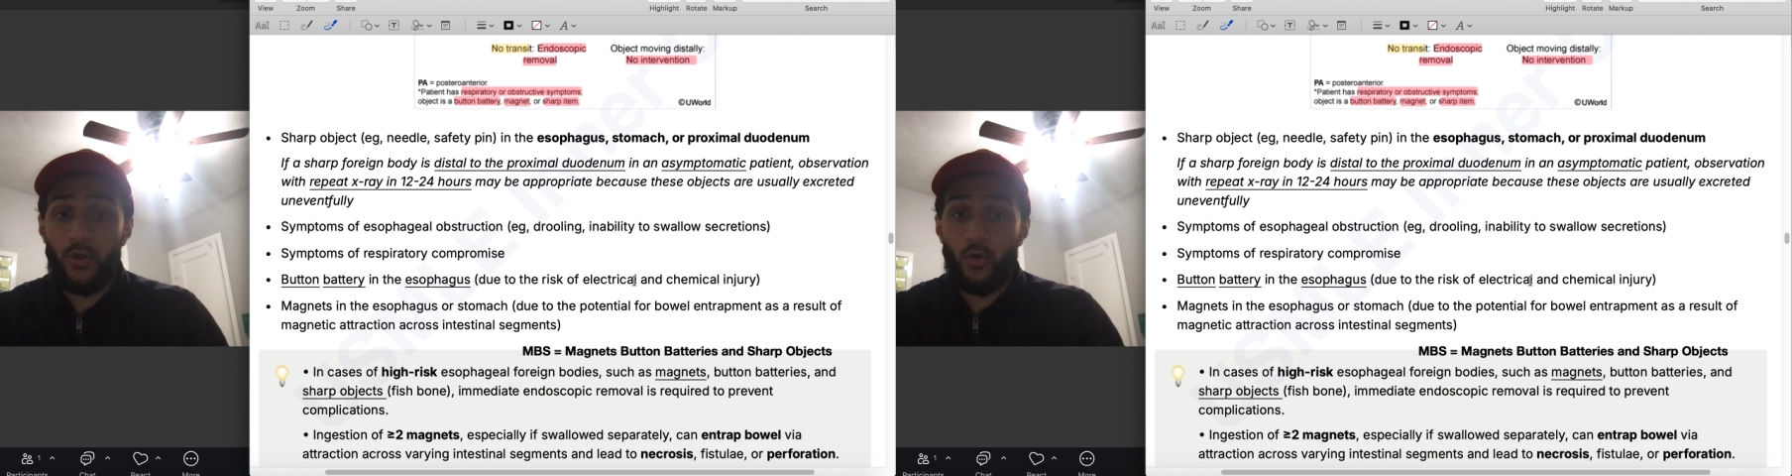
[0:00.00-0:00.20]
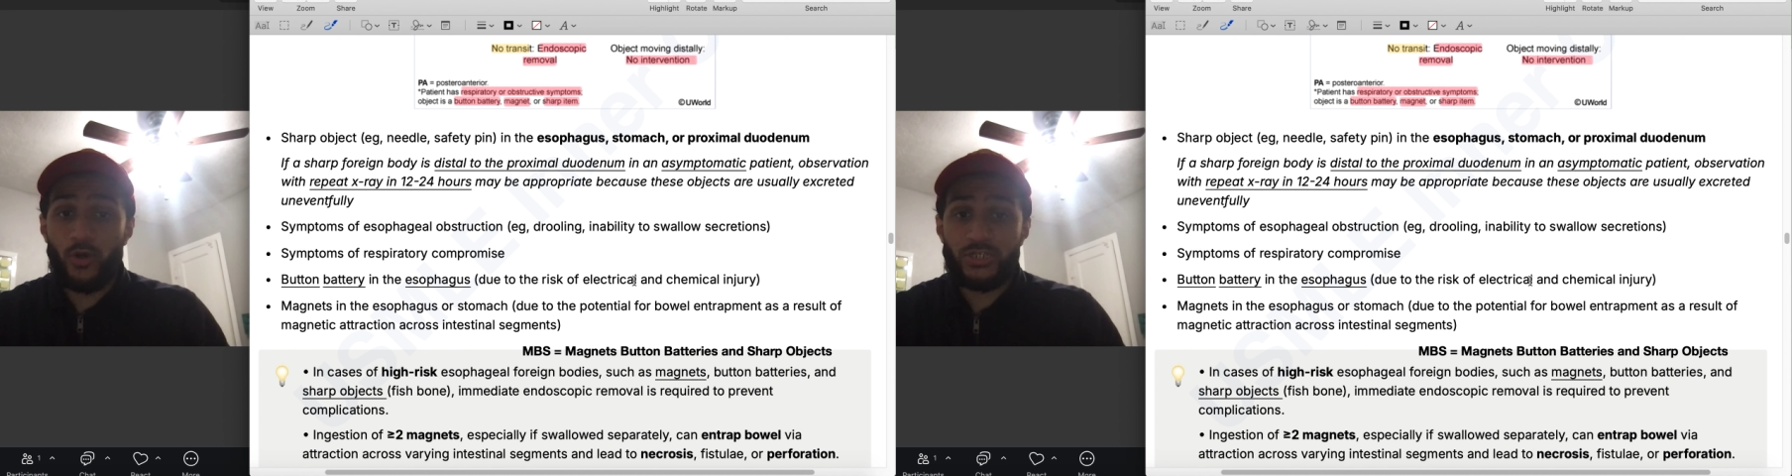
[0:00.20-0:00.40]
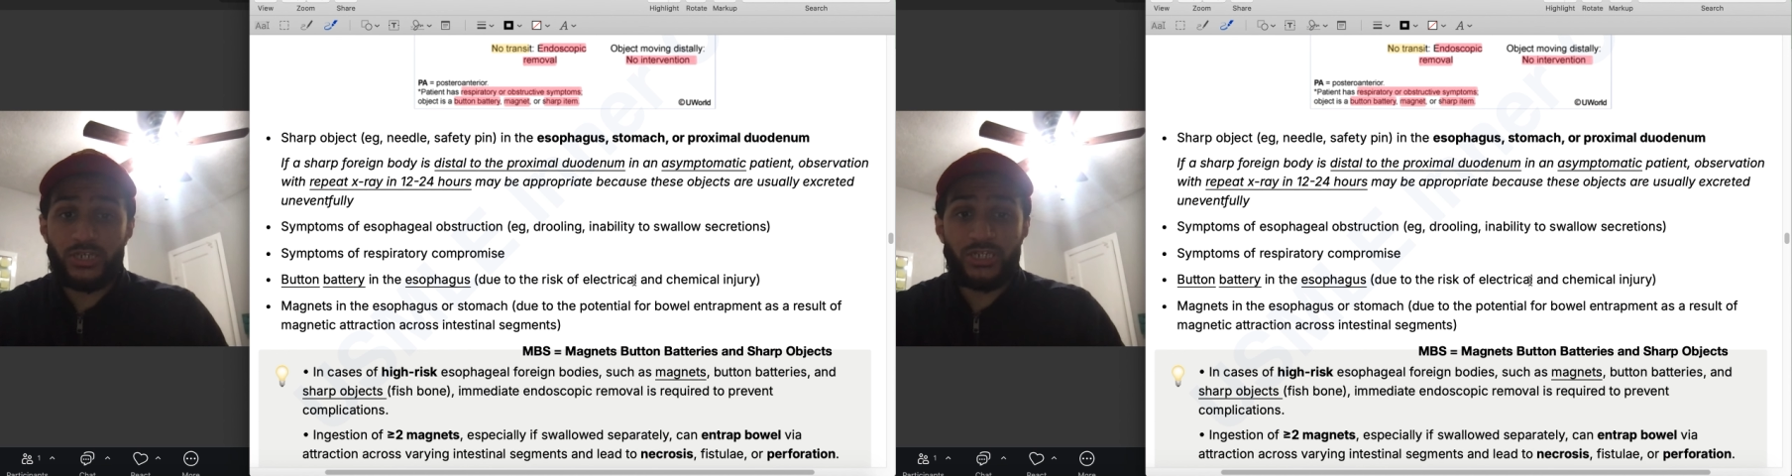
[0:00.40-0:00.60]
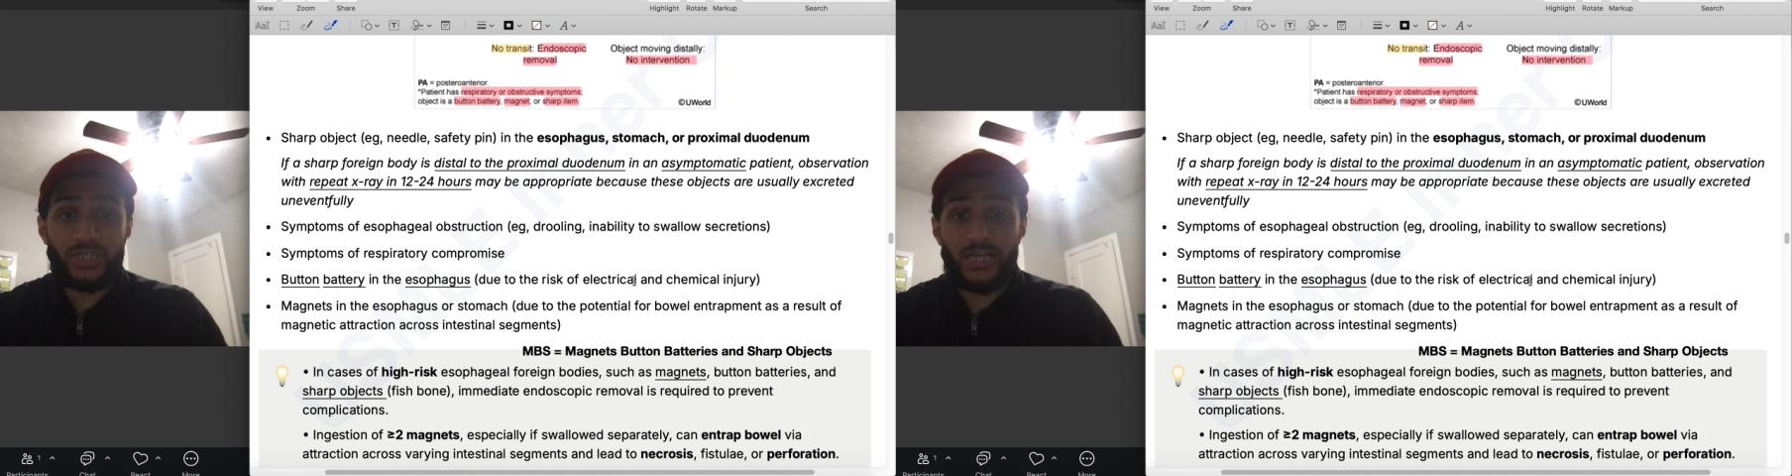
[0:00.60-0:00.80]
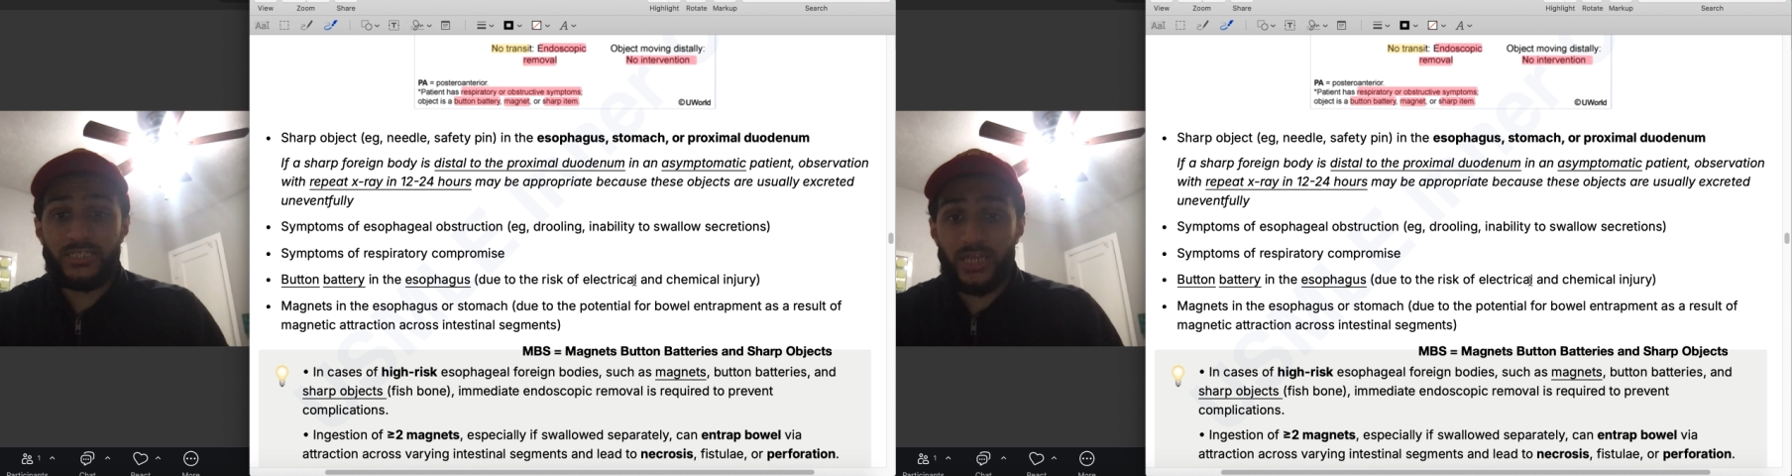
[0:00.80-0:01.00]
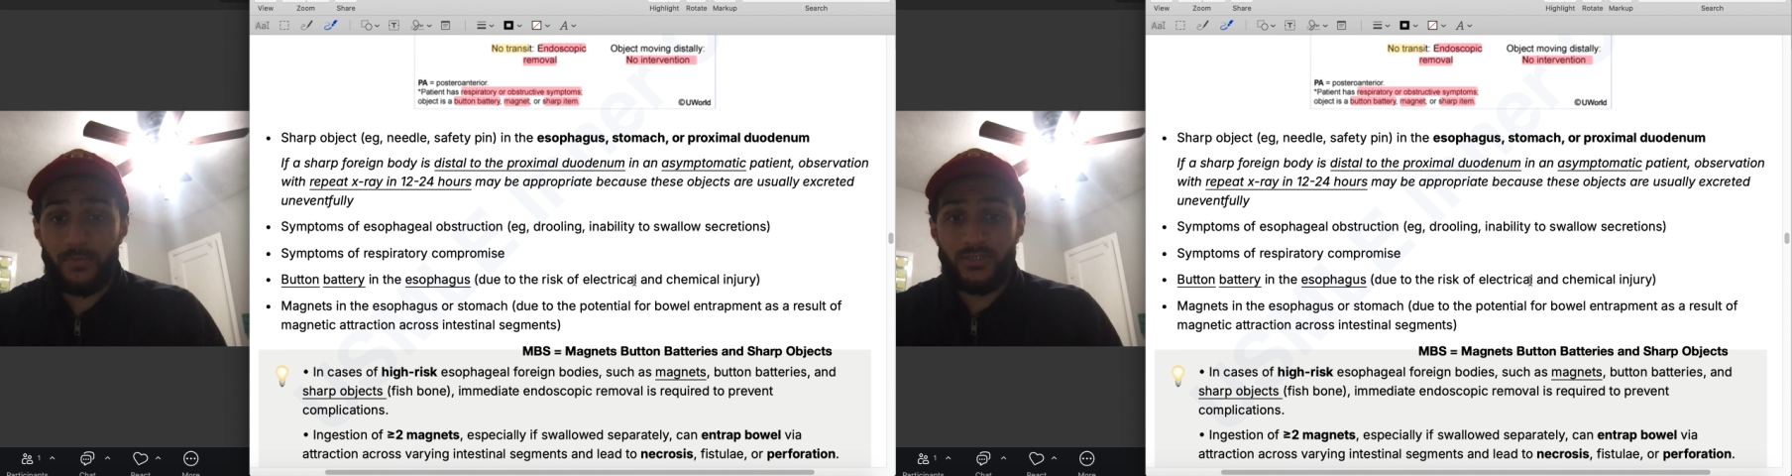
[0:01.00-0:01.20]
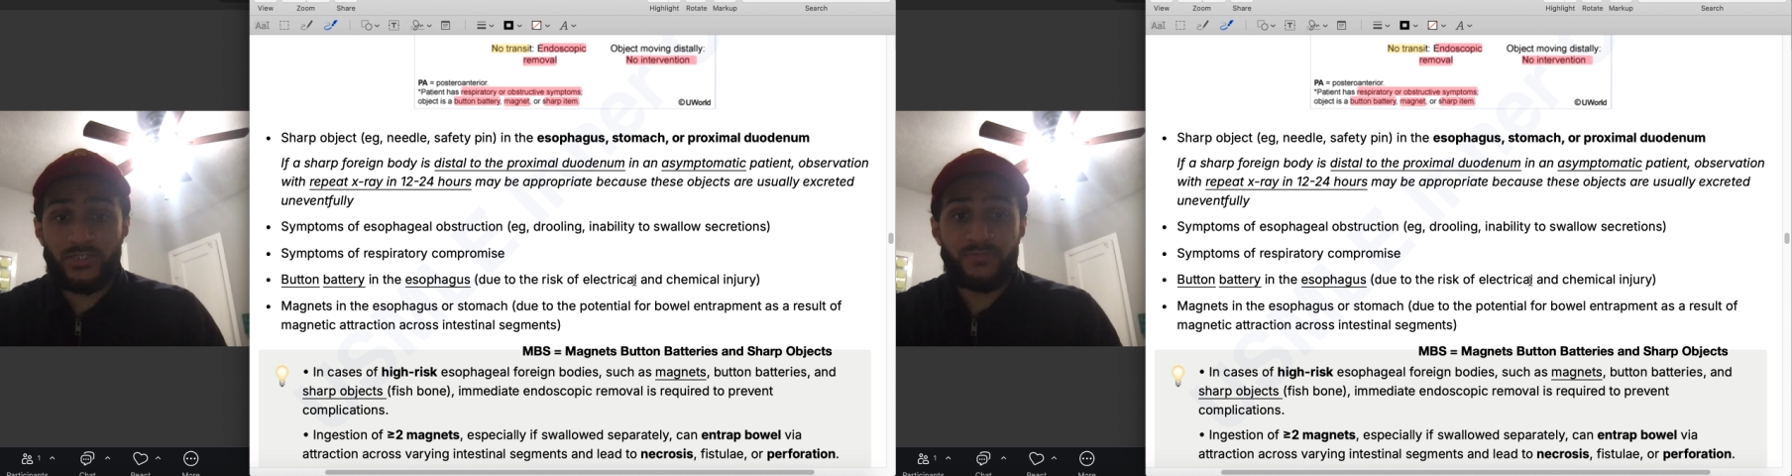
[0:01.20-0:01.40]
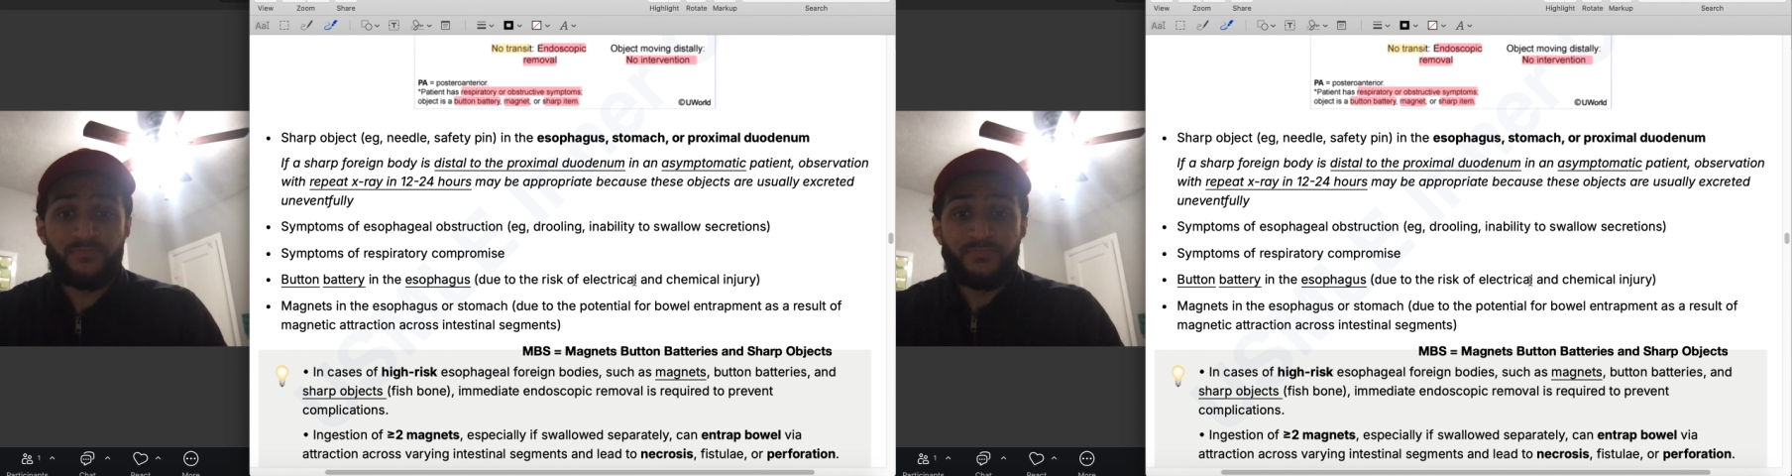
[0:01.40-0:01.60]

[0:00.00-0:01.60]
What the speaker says: across intestinal segments.